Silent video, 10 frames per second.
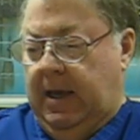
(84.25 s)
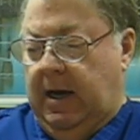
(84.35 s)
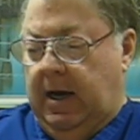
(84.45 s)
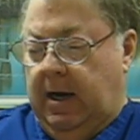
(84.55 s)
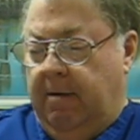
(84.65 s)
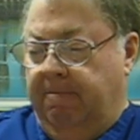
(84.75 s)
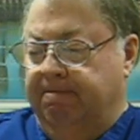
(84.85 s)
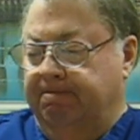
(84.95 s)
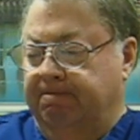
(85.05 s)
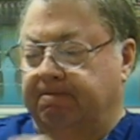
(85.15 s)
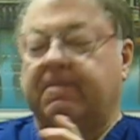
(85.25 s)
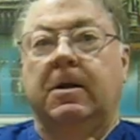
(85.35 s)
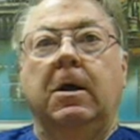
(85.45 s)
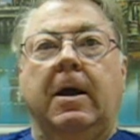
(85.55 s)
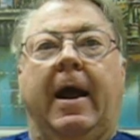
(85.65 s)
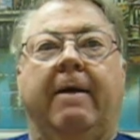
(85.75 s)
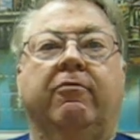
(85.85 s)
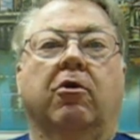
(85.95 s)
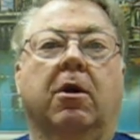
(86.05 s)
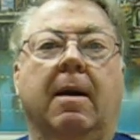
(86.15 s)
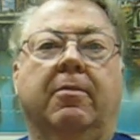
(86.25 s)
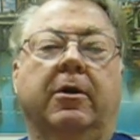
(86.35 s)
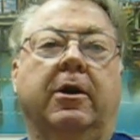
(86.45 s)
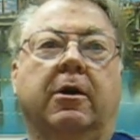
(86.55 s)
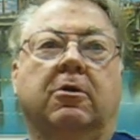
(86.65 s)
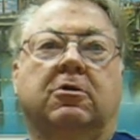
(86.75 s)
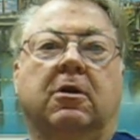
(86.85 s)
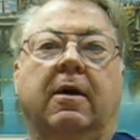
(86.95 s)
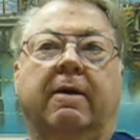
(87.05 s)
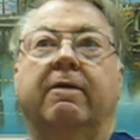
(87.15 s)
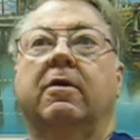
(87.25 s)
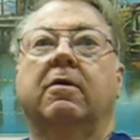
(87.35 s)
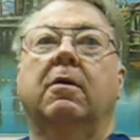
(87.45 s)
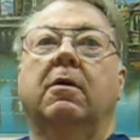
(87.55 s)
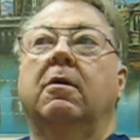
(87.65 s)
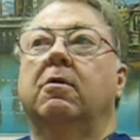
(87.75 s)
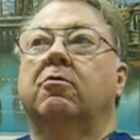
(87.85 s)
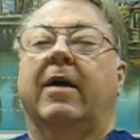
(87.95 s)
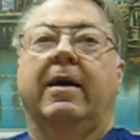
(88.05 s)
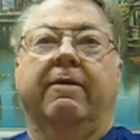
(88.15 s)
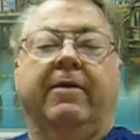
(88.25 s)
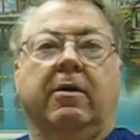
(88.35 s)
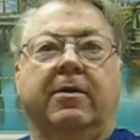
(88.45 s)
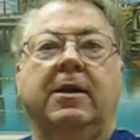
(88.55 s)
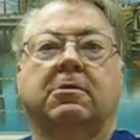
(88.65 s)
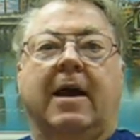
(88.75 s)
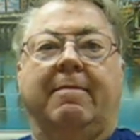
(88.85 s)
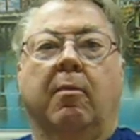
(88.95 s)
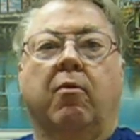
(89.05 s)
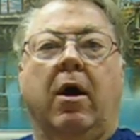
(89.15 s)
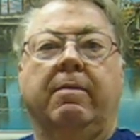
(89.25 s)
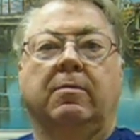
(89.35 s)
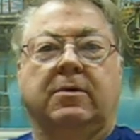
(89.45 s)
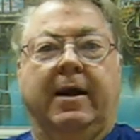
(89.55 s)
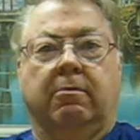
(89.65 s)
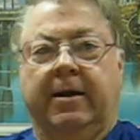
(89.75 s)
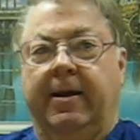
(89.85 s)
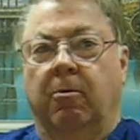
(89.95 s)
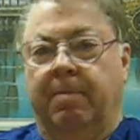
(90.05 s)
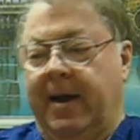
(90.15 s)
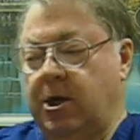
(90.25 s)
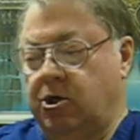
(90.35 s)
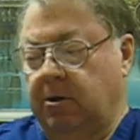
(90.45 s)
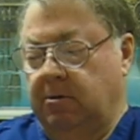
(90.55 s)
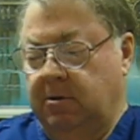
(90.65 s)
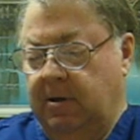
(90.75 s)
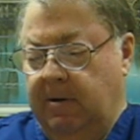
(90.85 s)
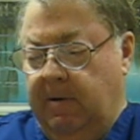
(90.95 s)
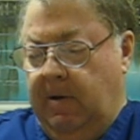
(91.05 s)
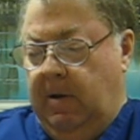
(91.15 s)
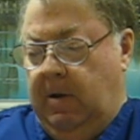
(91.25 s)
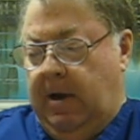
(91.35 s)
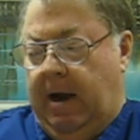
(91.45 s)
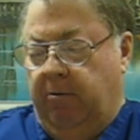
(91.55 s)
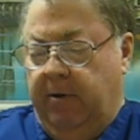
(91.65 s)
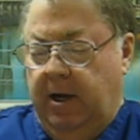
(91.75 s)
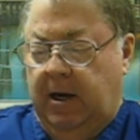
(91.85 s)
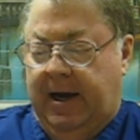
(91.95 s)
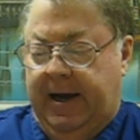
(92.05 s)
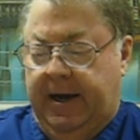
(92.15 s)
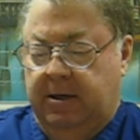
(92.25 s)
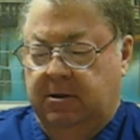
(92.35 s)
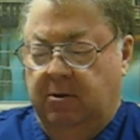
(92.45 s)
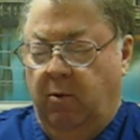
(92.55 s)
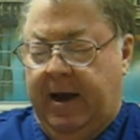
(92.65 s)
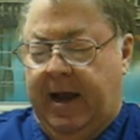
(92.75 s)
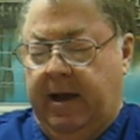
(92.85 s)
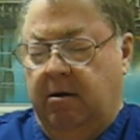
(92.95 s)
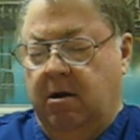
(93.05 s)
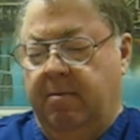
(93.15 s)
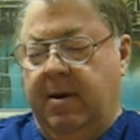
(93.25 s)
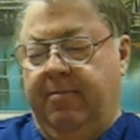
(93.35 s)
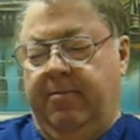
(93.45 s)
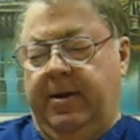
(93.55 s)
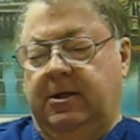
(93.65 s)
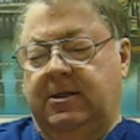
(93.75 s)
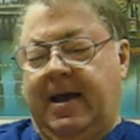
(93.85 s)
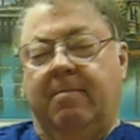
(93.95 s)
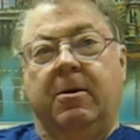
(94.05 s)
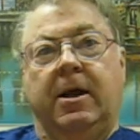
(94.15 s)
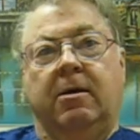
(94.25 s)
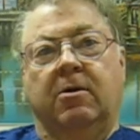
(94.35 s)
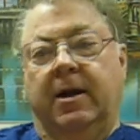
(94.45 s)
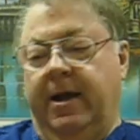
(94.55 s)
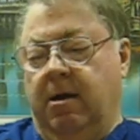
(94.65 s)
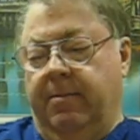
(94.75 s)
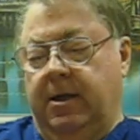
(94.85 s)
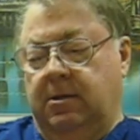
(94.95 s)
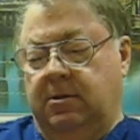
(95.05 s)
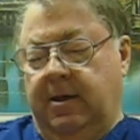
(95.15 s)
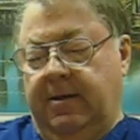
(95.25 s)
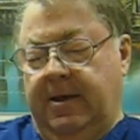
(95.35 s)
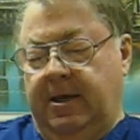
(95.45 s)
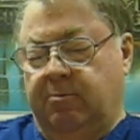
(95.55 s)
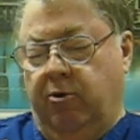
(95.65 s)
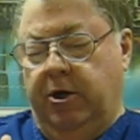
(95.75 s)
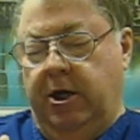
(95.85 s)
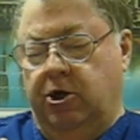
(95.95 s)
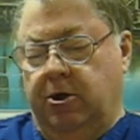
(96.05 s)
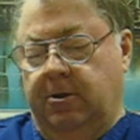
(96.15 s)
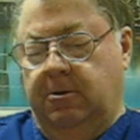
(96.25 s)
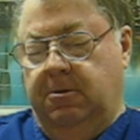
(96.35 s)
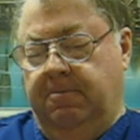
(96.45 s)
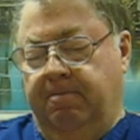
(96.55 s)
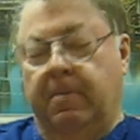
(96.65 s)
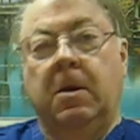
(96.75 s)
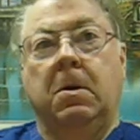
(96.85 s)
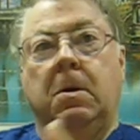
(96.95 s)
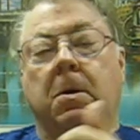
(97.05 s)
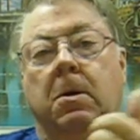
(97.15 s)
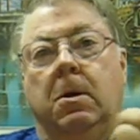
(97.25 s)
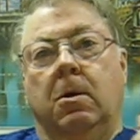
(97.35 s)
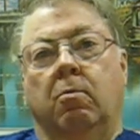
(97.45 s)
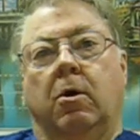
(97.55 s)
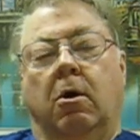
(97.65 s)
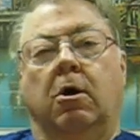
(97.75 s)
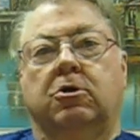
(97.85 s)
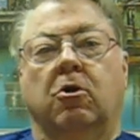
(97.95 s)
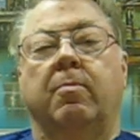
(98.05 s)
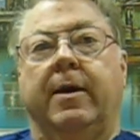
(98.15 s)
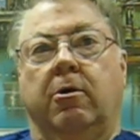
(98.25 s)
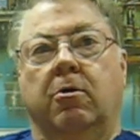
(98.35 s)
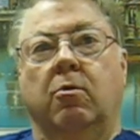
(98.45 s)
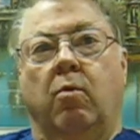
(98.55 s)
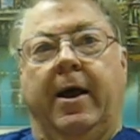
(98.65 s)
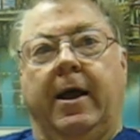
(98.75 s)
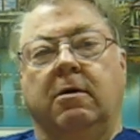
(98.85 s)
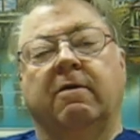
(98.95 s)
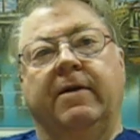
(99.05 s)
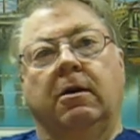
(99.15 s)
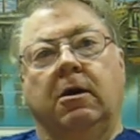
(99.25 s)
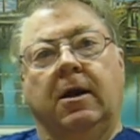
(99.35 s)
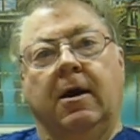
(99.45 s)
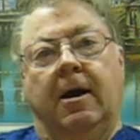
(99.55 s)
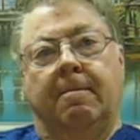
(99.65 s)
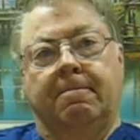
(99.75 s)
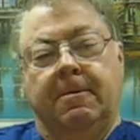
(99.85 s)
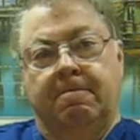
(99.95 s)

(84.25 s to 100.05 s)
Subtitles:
After a couple of years of trying to figure these type of problems out to help patients, I realized the way I had come up examining the ligaments in these partitions would also be a good way to feel a lump.